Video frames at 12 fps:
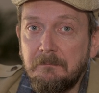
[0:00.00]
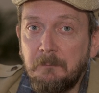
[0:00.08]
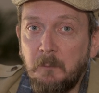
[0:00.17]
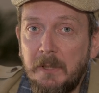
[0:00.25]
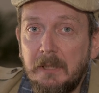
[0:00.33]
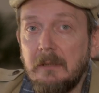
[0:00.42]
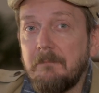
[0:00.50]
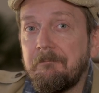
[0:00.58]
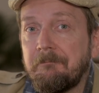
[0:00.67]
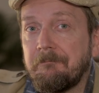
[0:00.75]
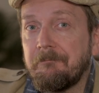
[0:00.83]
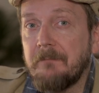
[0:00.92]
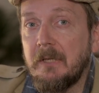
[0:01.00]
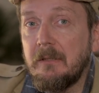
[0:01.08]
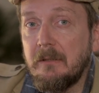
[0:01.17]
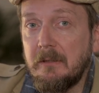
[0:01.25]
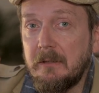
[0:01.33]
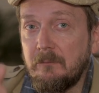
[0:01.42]
Well,
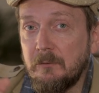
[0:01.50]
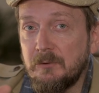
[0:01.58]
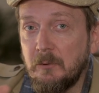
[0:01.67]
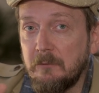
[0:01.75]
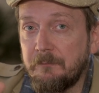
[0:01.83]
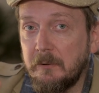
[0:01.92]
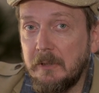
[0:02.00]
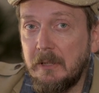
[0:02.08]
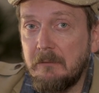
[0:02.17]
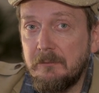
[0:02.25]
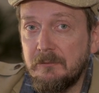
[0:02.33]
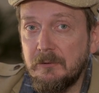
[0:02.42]
that was all for now.